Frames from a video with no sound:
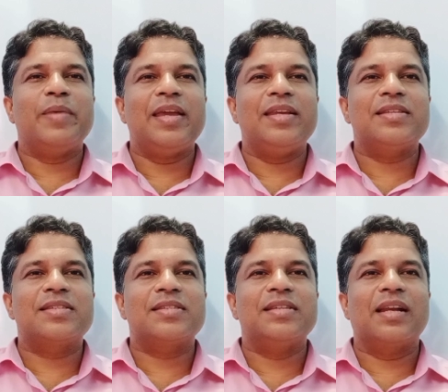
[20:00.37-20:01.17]

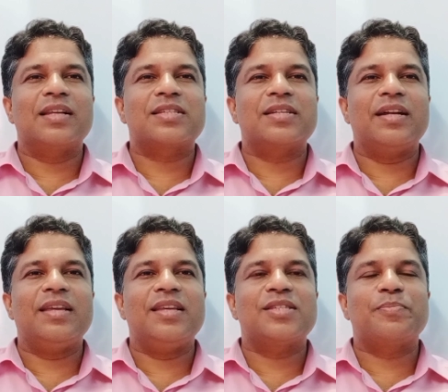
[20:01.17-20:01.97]
Mains General
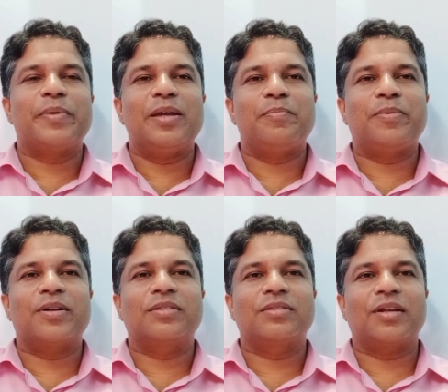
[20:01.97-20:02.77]
Studies
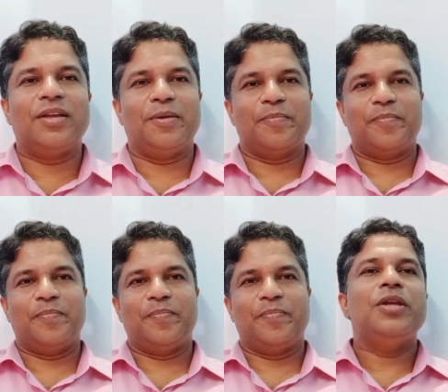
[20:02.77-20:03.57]
Paper 3.
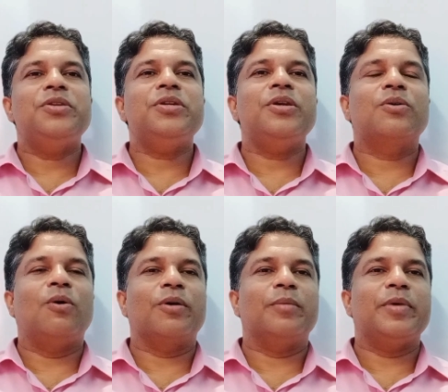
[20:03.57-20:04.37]
Indian
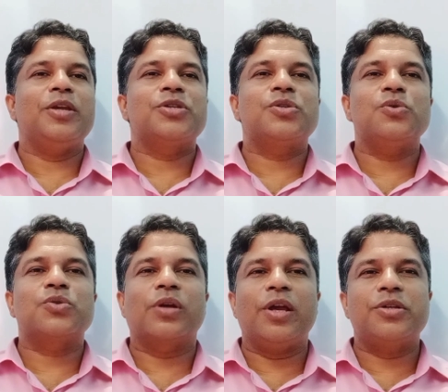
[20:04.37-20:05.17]
economy
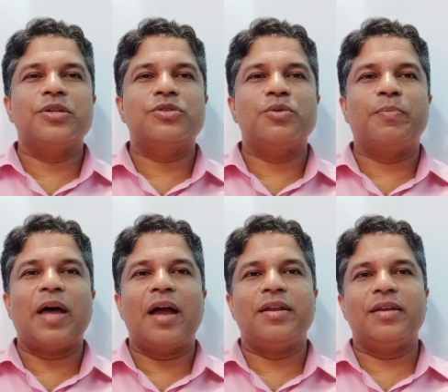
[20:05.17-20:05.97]
issues relating to
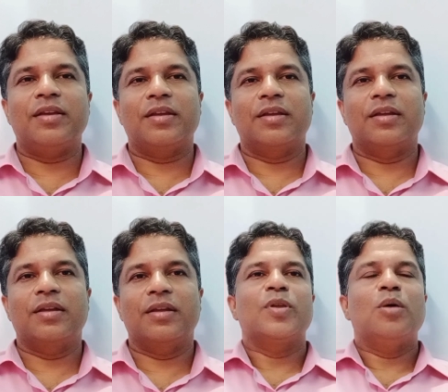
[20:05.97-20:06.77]
planning,
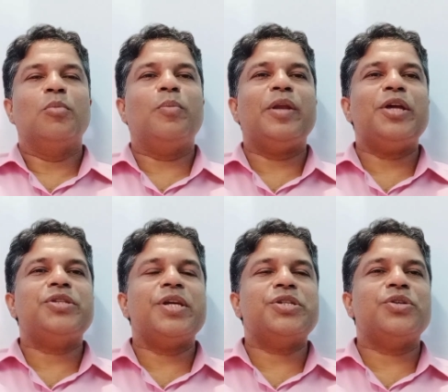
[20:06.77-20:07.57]

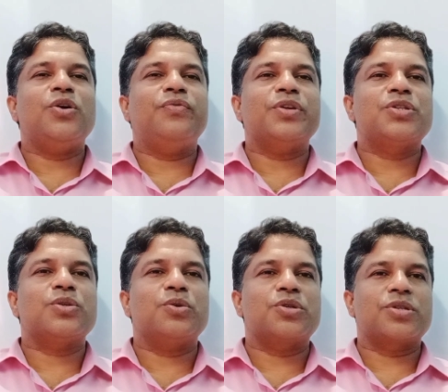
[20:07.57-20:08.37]
mobilization of
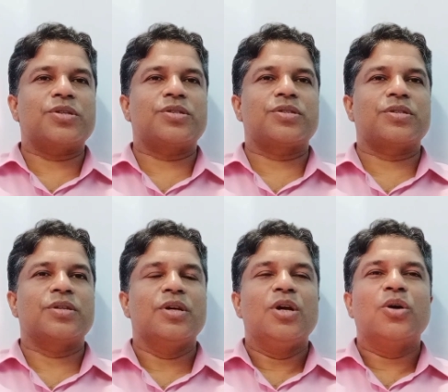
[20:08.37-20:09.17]
resources,